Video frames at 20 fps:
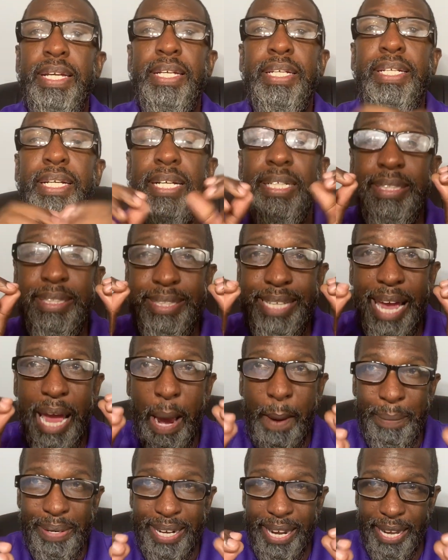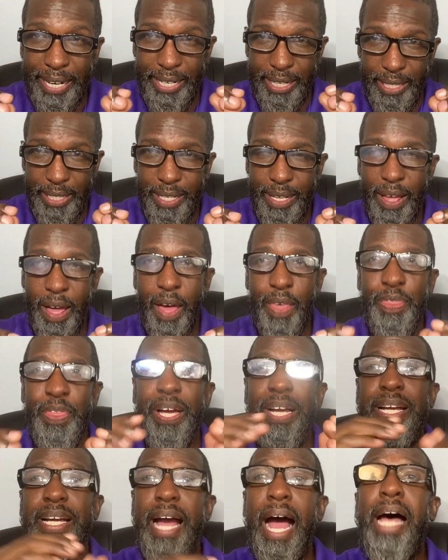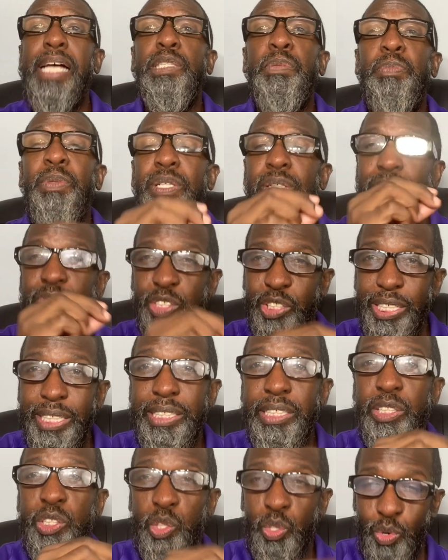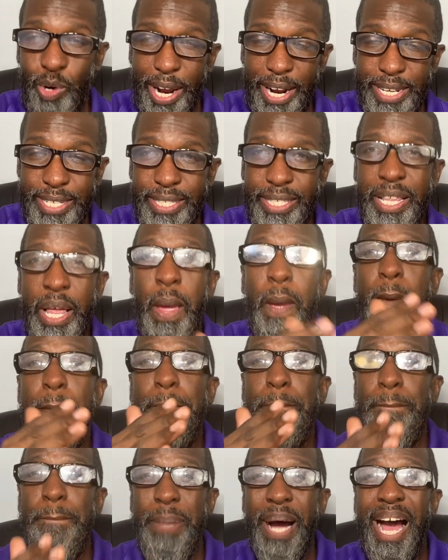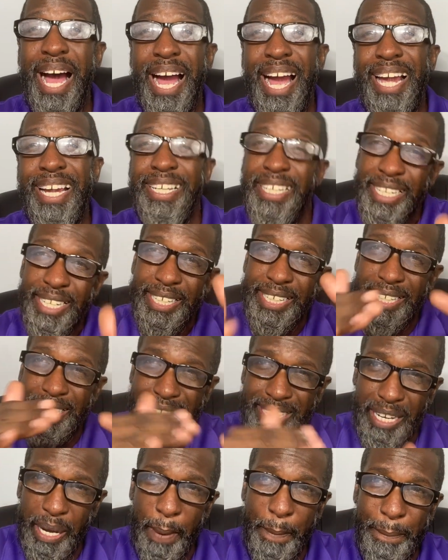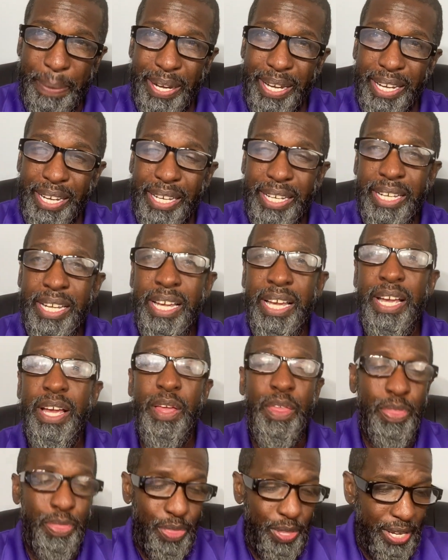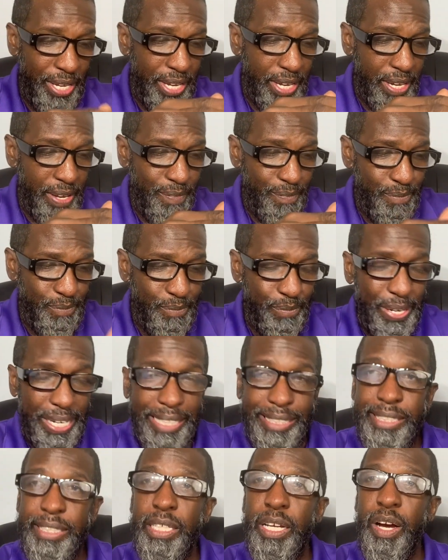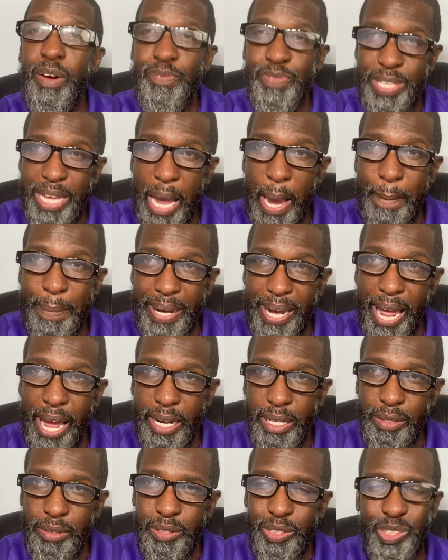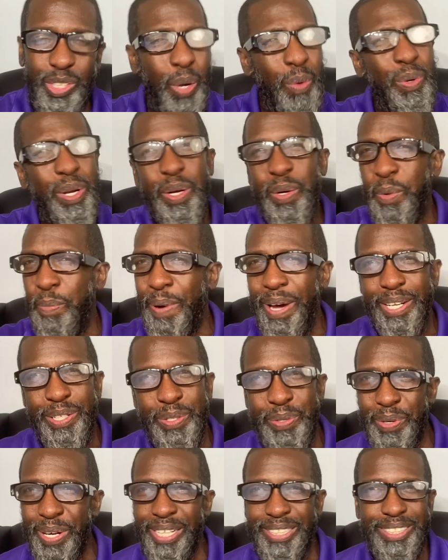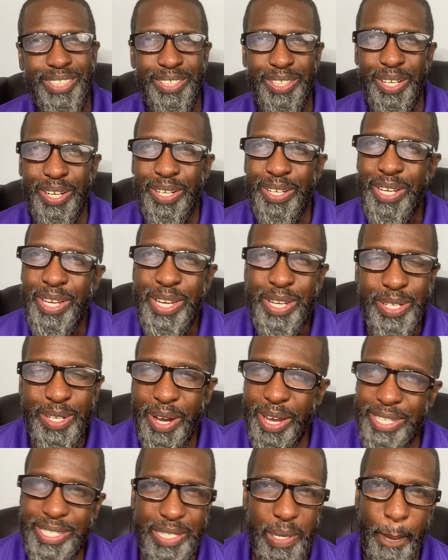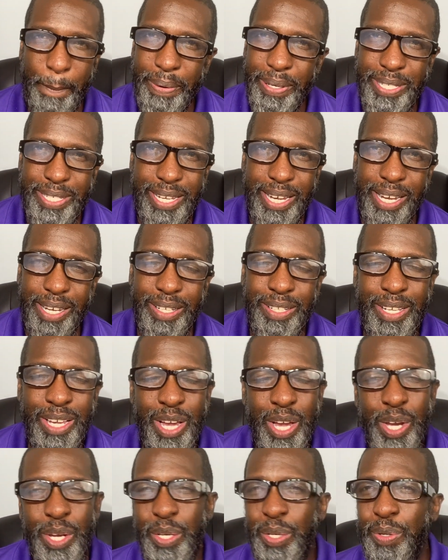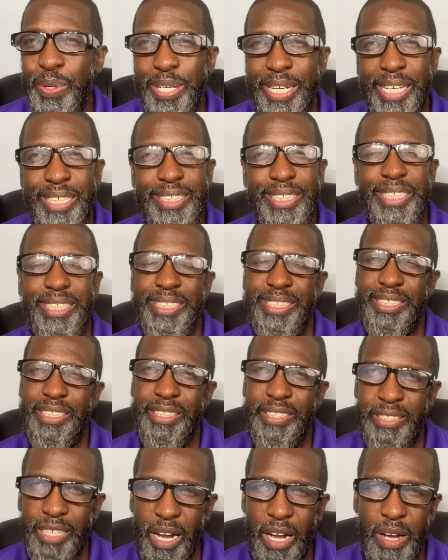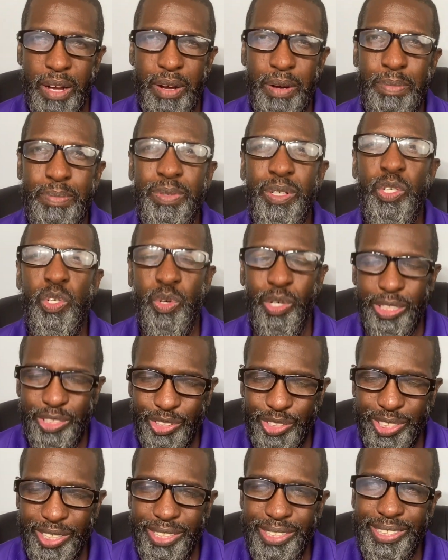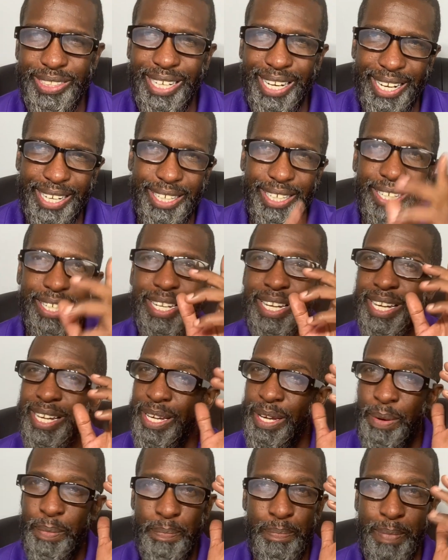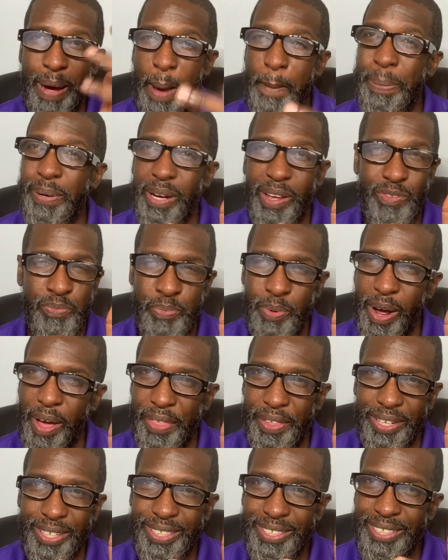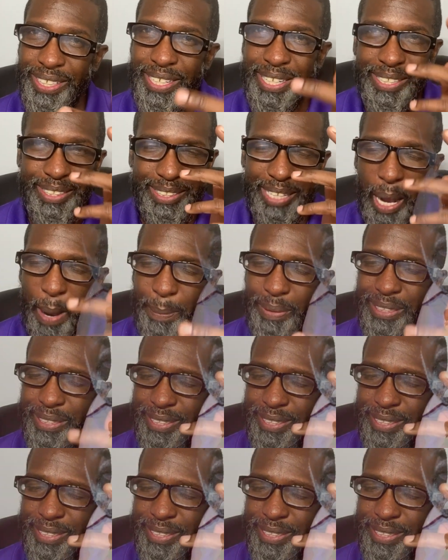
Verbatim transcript: contaminating the gospel of Jesus Christ by keeping the Feast of Tabernacles. Don't let nobody do that to y'all. Y'all simple as hell. You get these dumb Christians like my beloved brother, Thomas